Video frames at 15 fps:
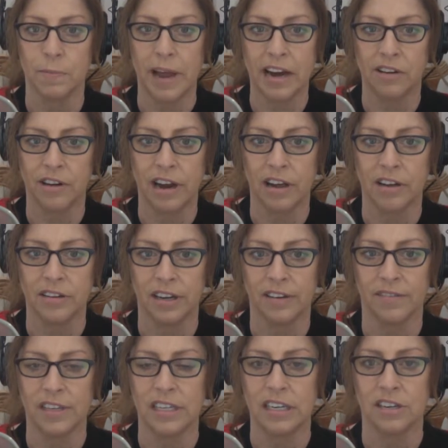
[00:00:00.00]
background
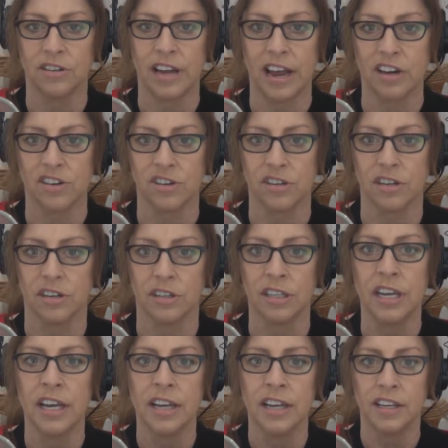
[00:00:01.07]
of an
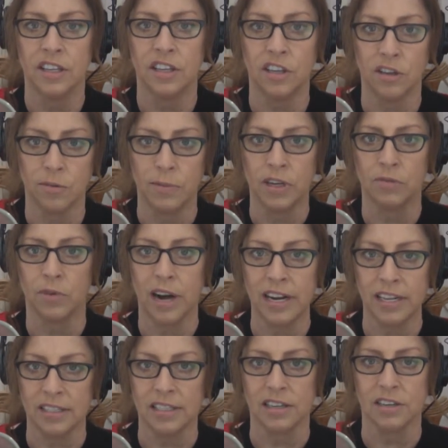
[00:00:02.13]
international human
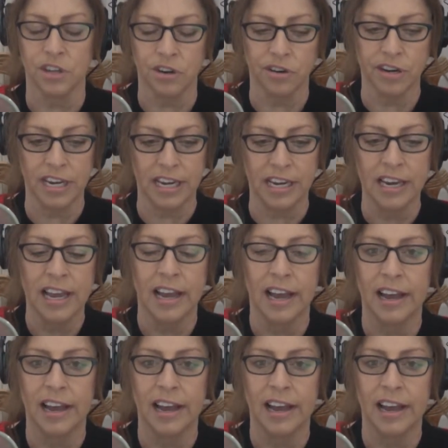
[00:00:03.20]
rights attorney.